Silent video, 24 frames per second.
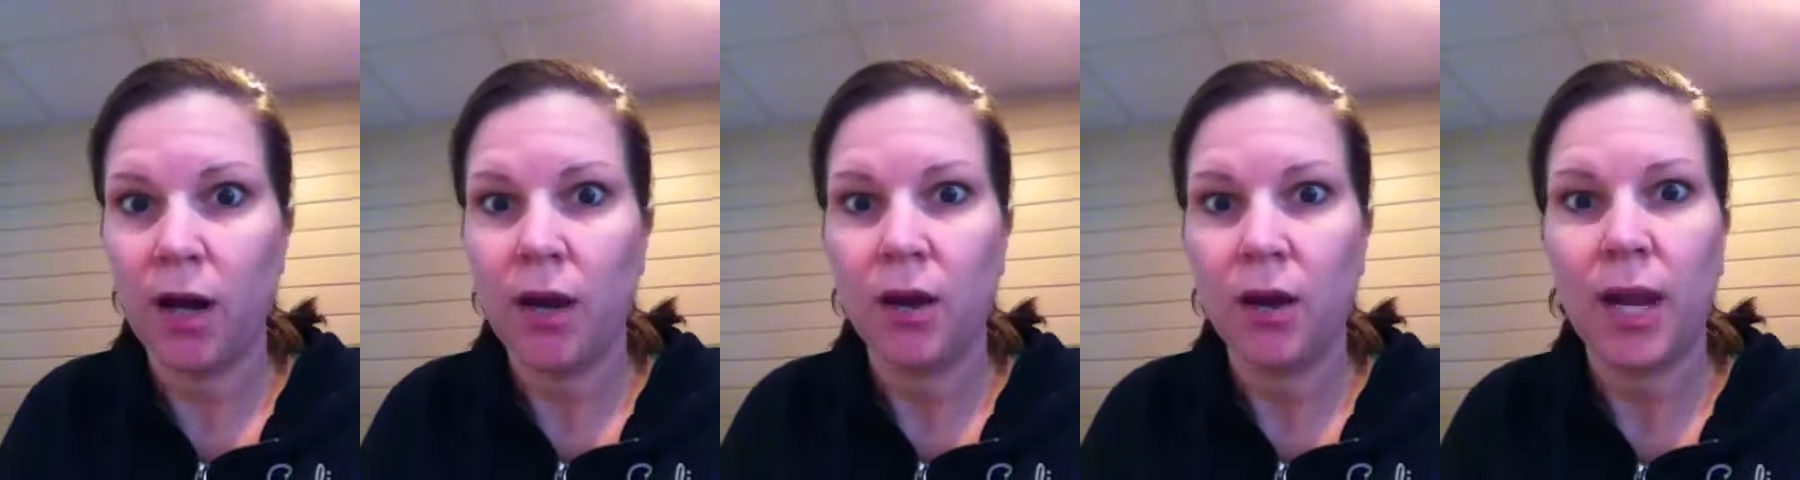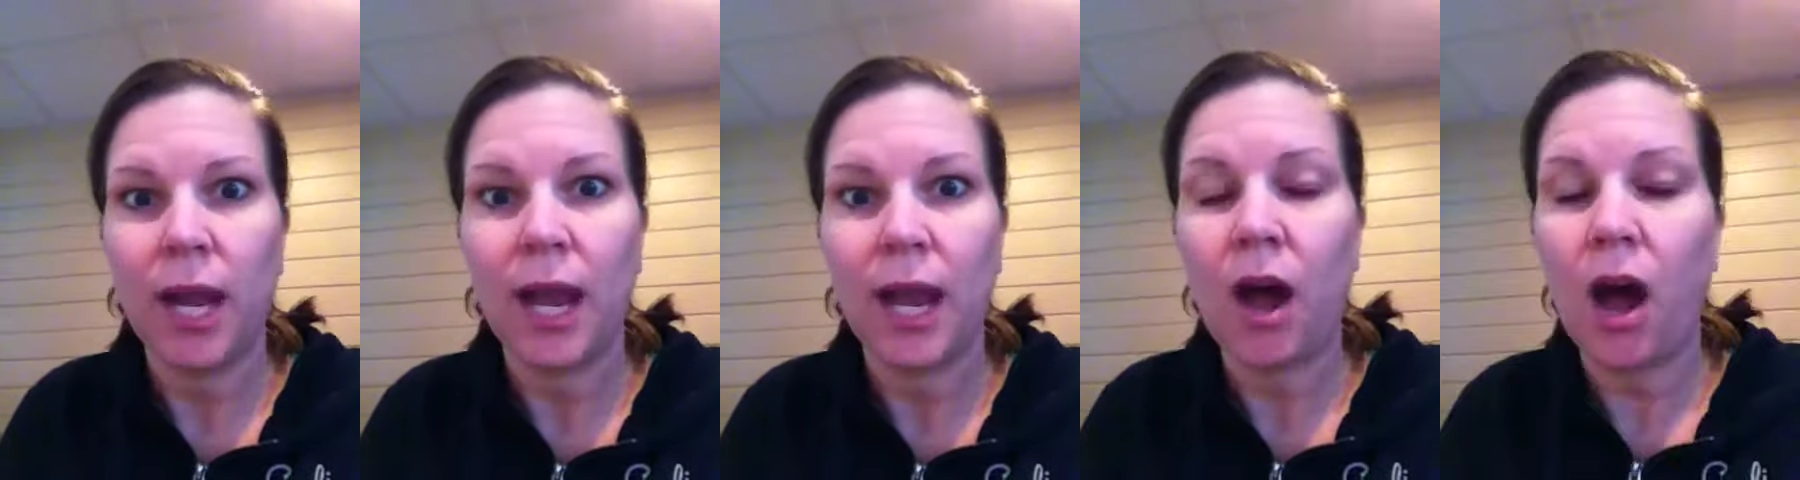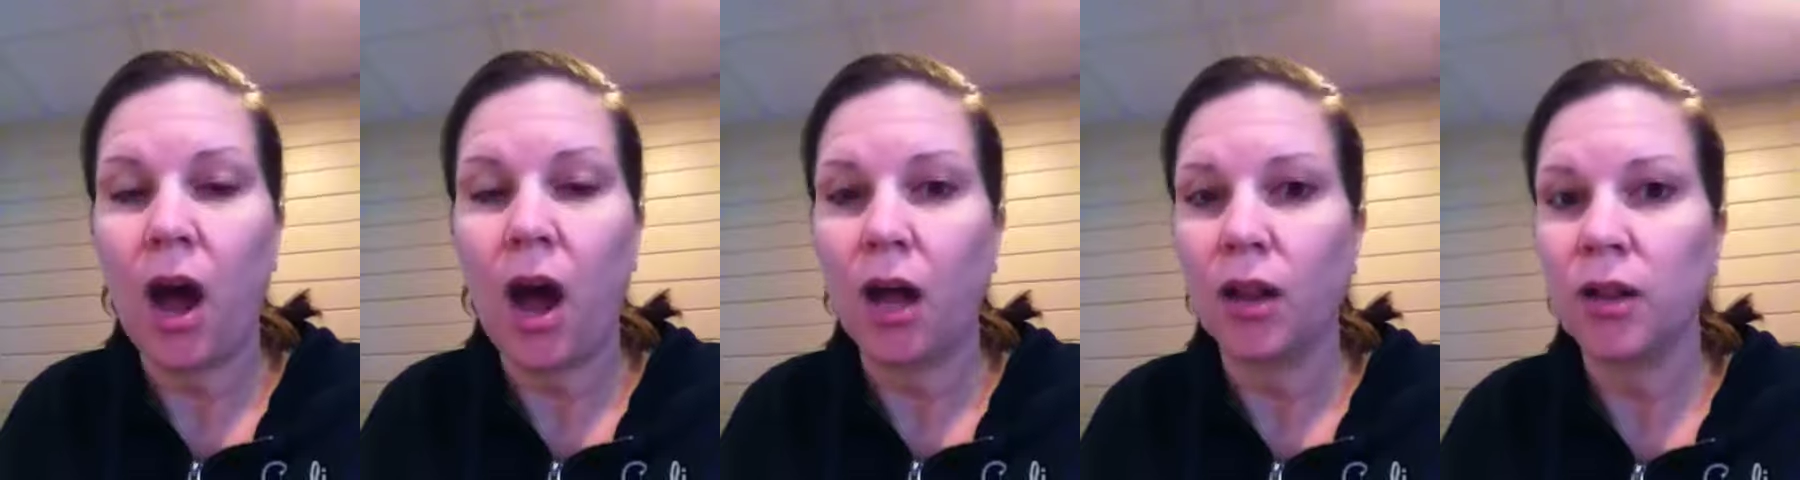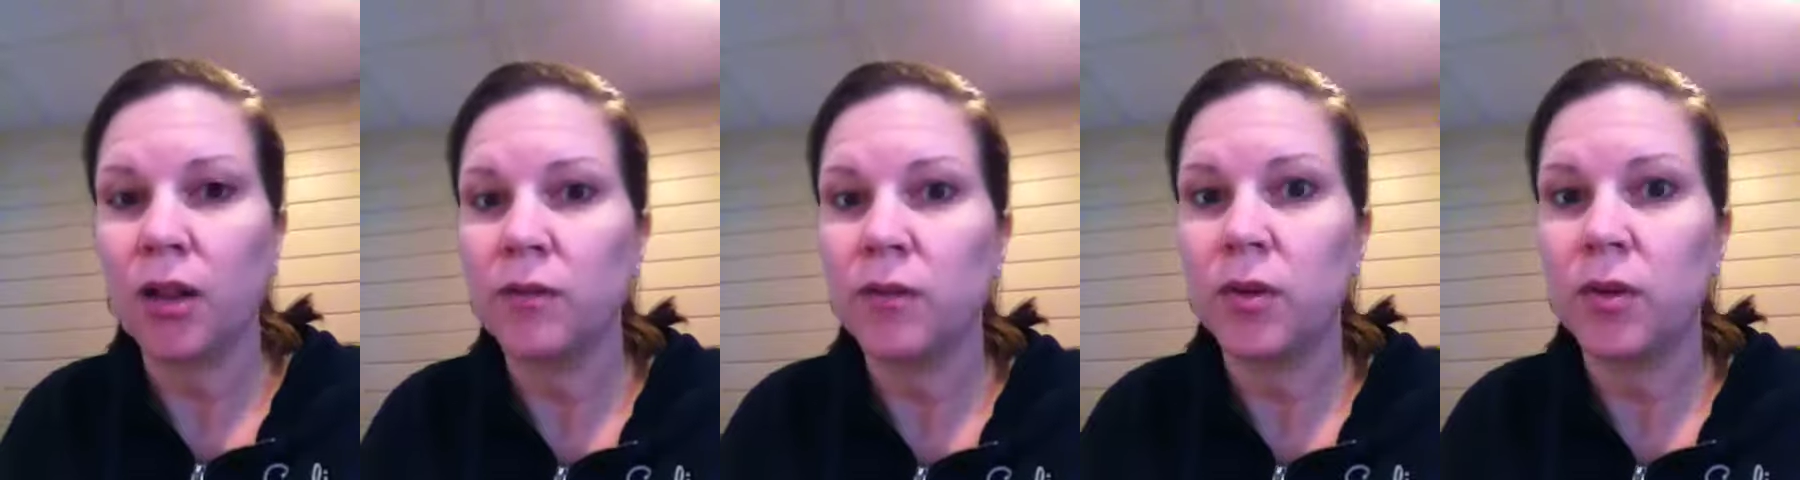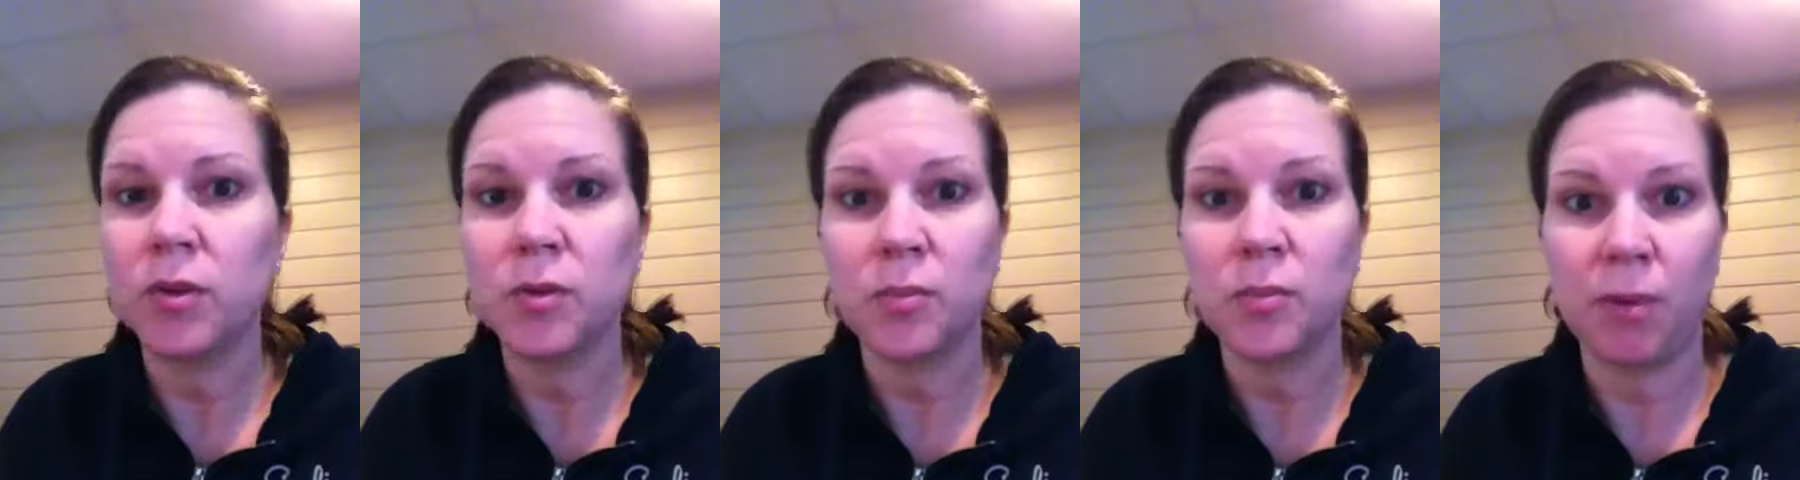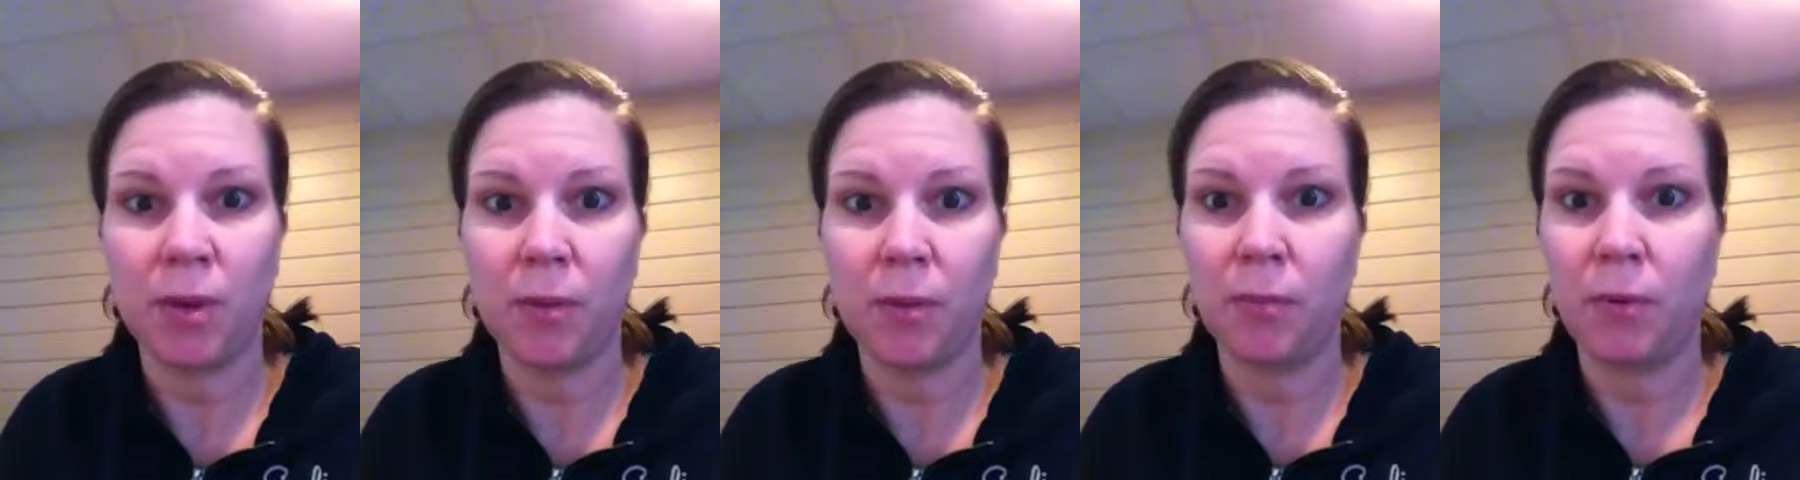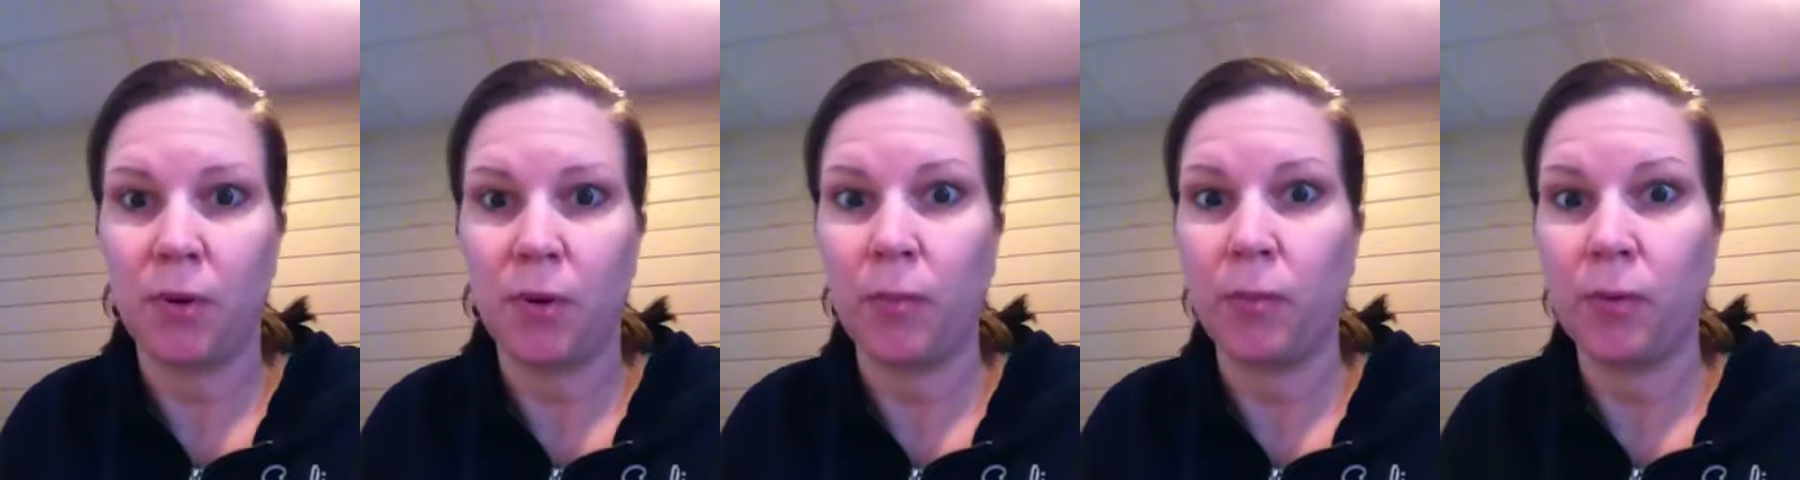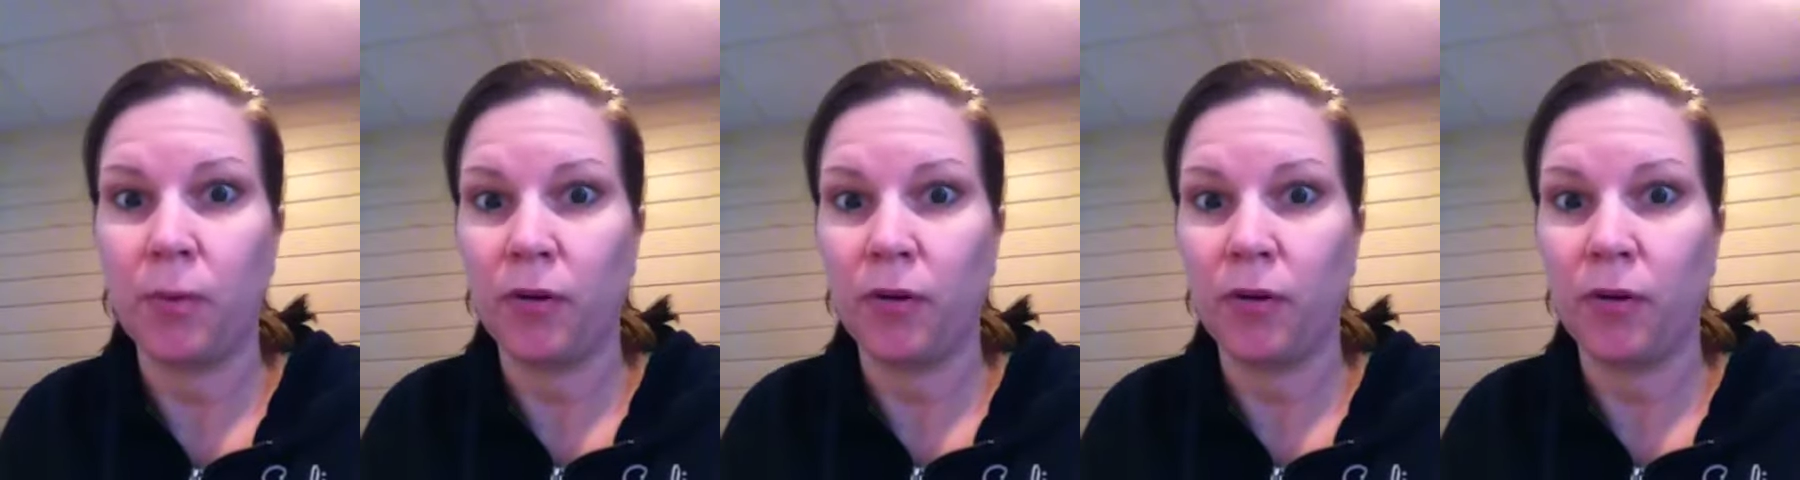Okay, all of those people